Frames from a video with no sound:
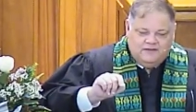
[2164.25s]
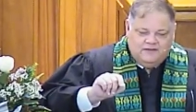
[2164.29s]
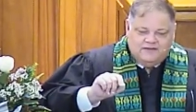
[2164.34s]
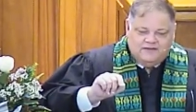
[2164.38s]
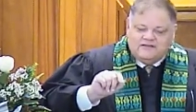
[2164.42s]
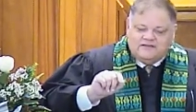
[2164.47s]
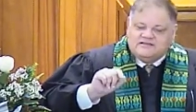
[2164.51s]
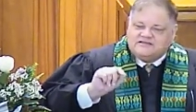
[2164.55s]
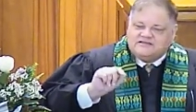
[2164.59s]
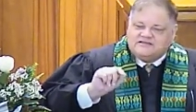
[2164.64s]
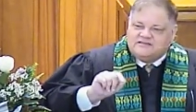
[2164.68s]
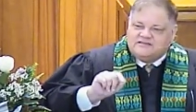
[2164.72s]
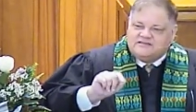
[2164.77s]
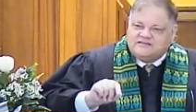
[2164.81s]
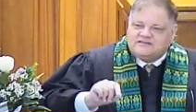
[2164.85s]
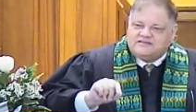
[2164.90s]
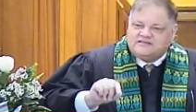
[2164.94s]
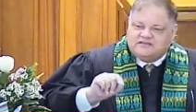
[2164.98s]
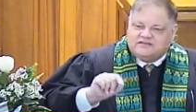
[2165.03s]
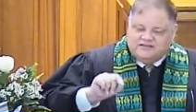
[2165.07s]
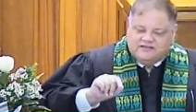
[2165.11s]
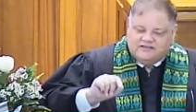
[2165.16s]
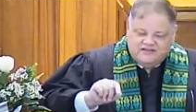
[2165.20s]
is
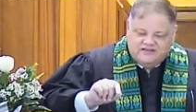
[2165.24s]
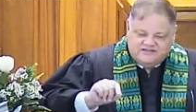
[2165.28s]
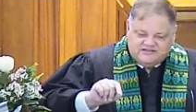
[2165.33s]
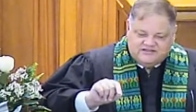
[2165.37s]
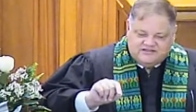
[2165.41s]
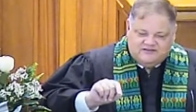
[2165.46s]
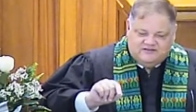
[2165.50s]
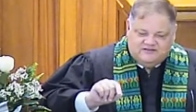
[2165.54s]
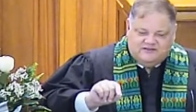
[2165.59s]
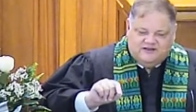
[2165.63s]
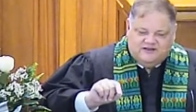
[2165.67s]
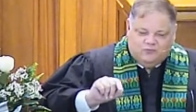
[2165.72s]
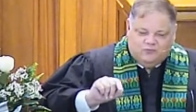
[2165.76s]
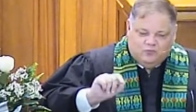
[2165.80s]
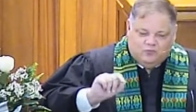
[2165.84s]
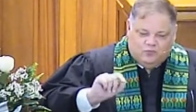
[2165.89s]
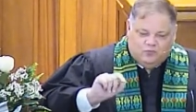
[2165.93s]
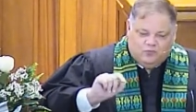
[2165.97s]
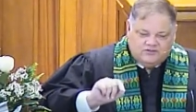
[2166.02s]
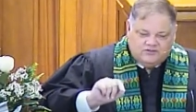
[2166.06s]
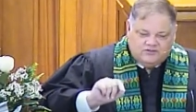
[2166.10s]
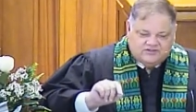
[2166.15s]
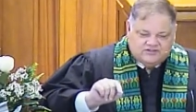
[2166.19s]
this lesson that
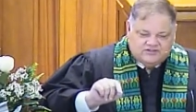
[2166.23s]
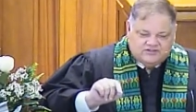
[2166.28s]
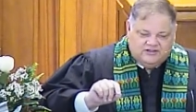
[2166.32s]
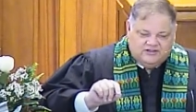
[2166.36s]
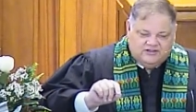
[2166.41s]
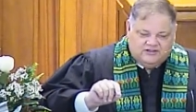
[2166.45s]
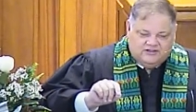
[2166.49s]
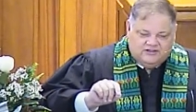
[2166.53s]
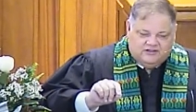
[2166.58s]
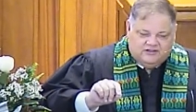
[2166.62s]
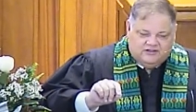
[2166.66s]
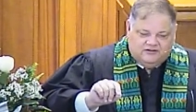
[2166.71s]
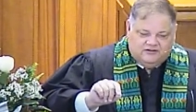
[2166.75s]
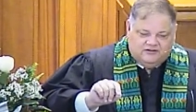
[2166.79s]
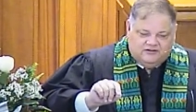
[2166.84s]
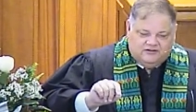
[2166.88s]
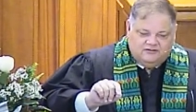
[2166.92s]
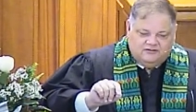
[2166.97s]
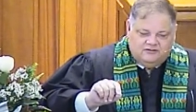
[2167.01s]
once again